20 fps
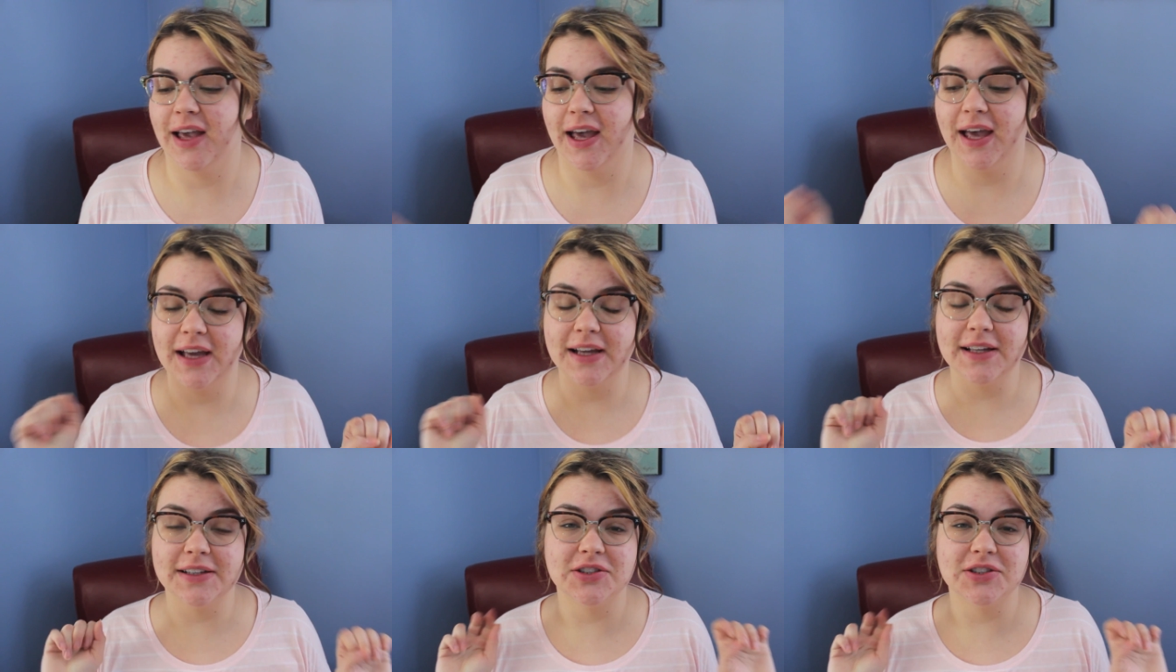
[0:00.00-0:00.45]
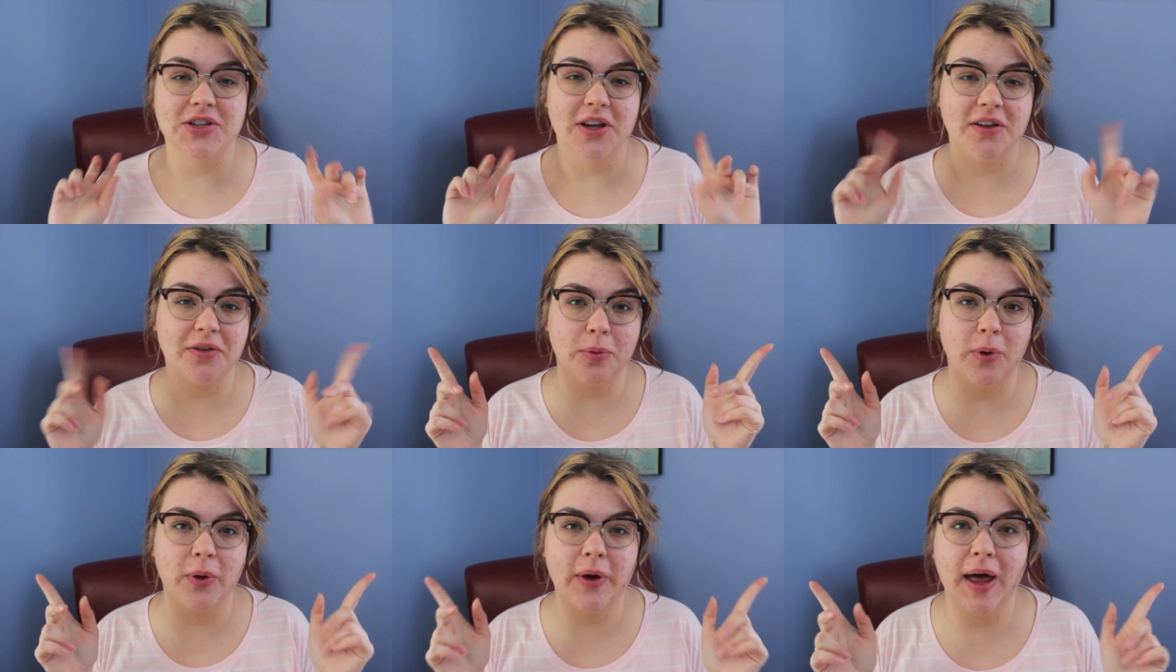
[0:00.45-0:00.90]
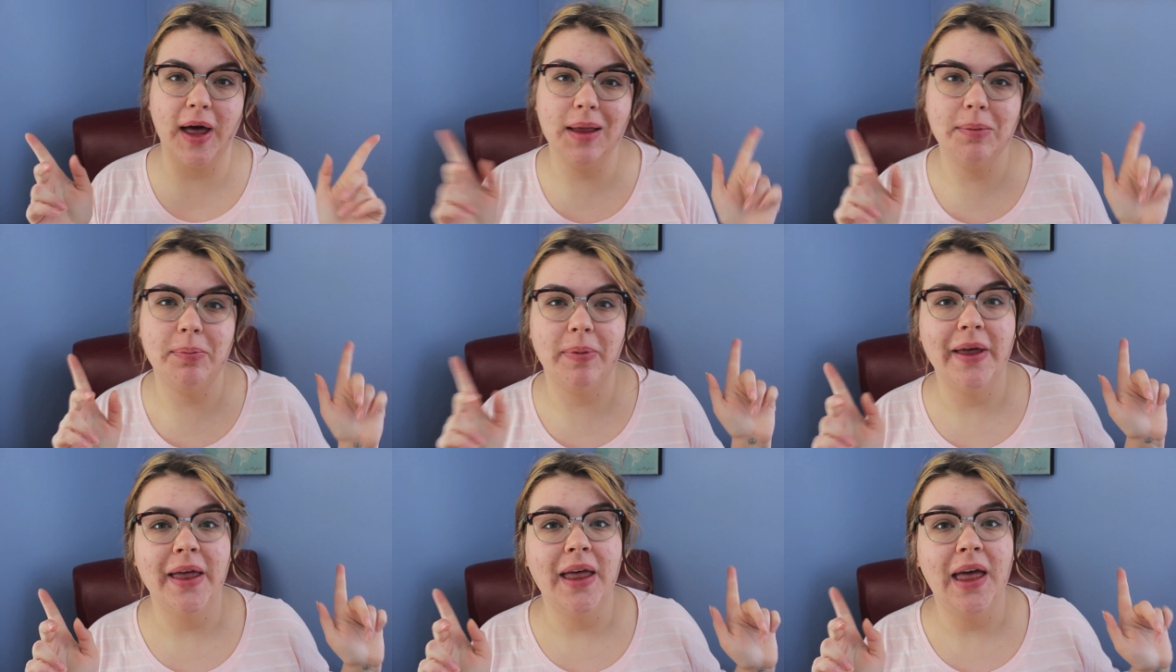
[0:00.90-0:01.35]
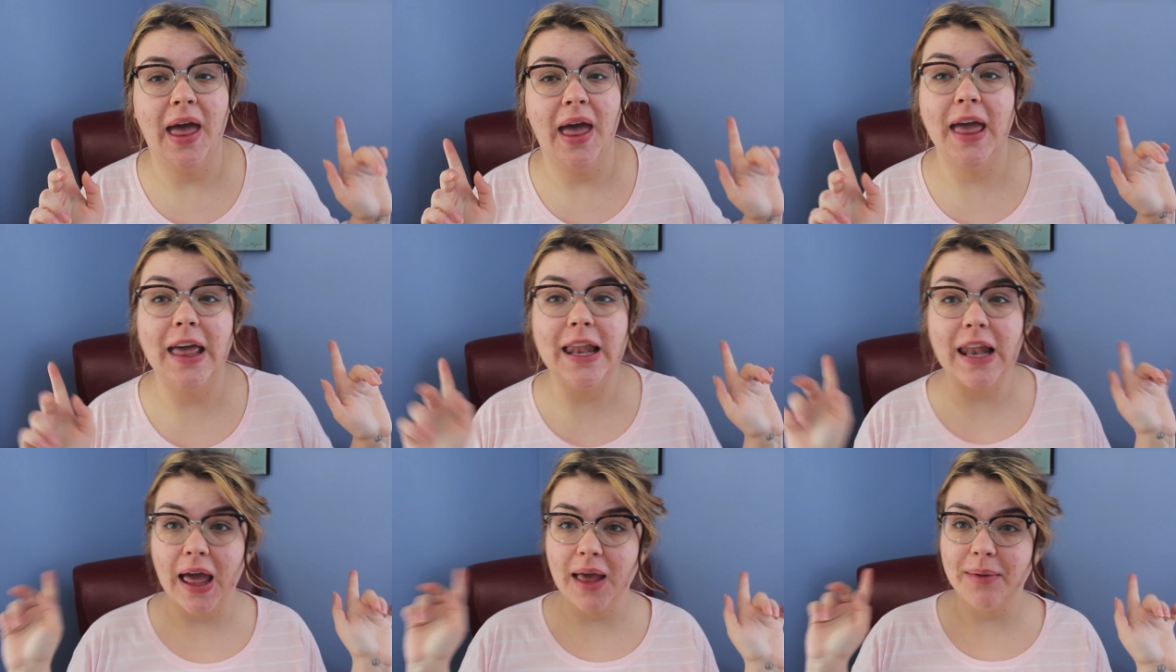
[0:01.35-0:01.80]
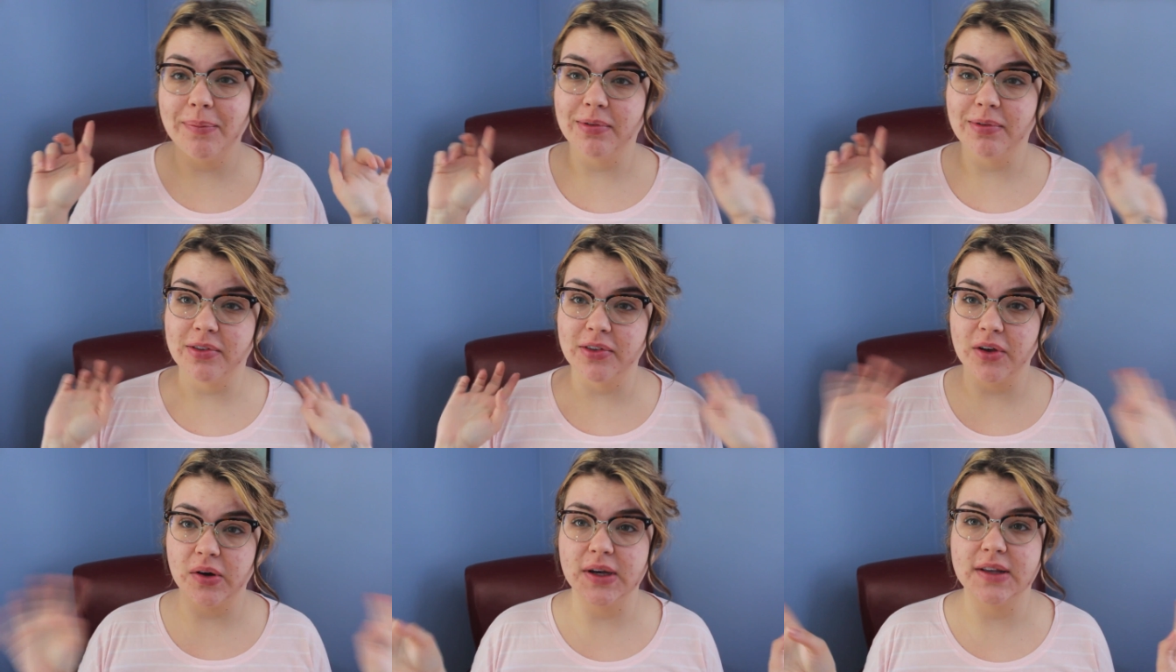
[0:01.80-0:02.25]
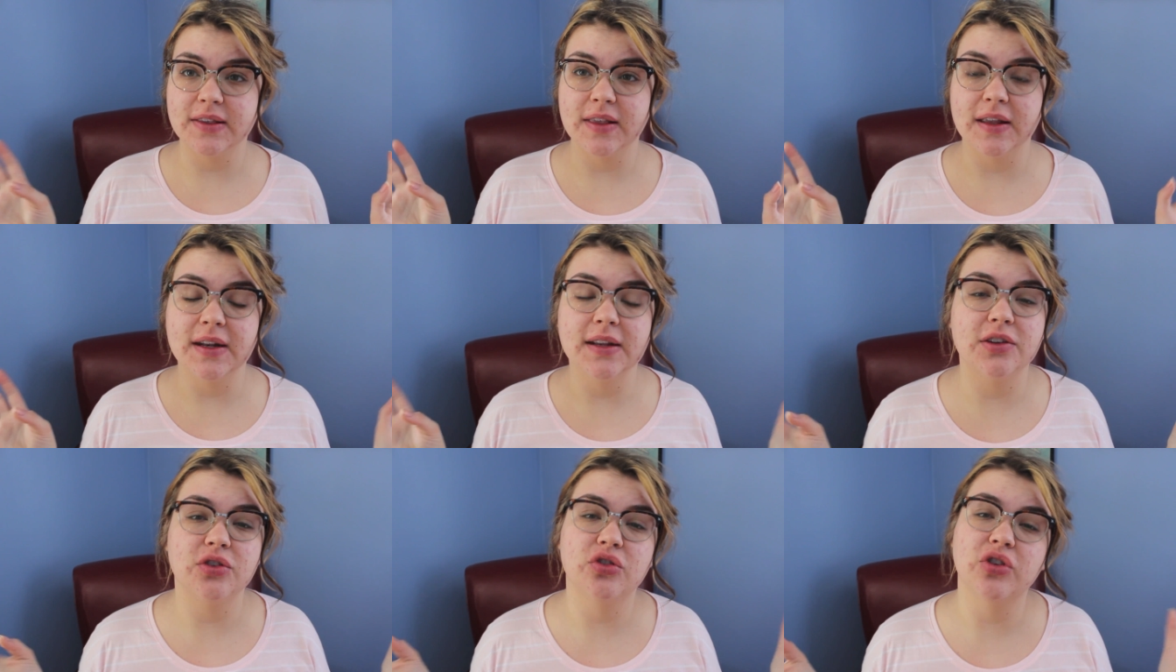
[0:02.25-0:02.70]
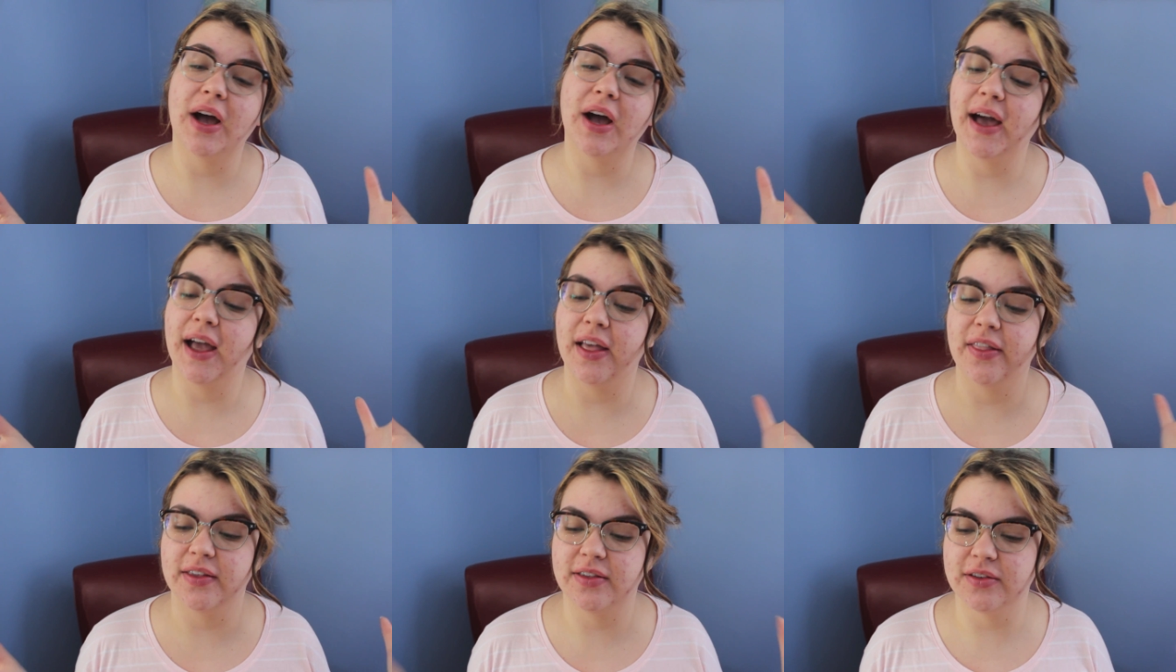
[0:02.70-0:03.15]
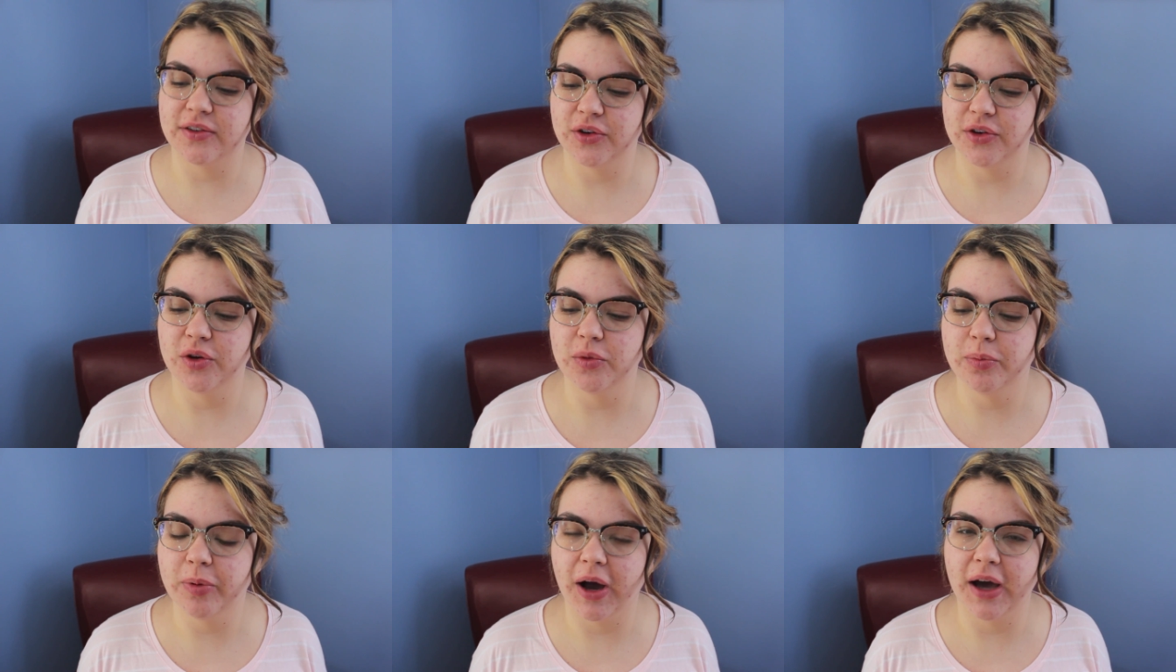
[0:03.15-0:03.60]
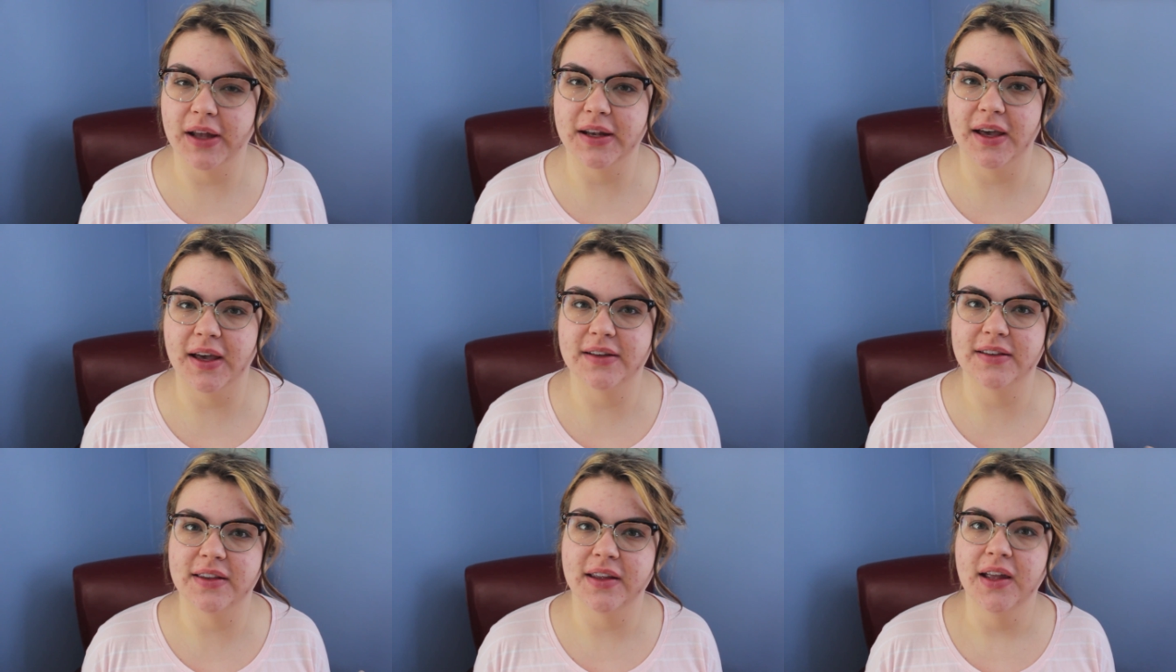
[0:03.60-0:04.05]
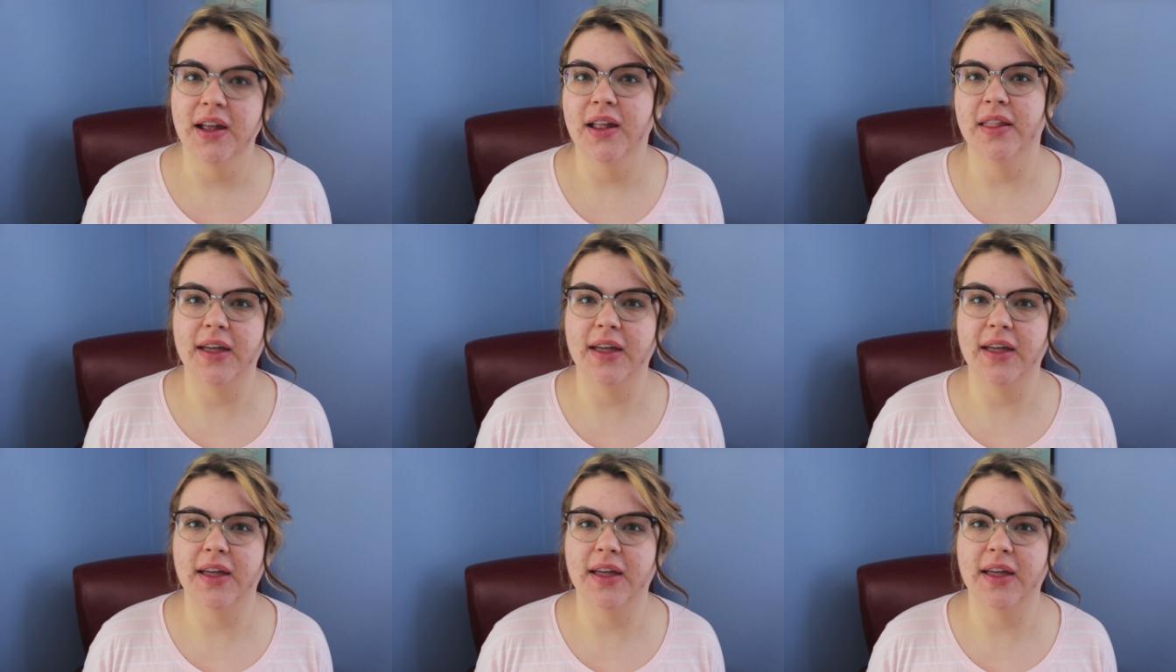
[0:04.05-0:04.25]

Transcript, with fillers: I just woke up and I'm so excited to try this new product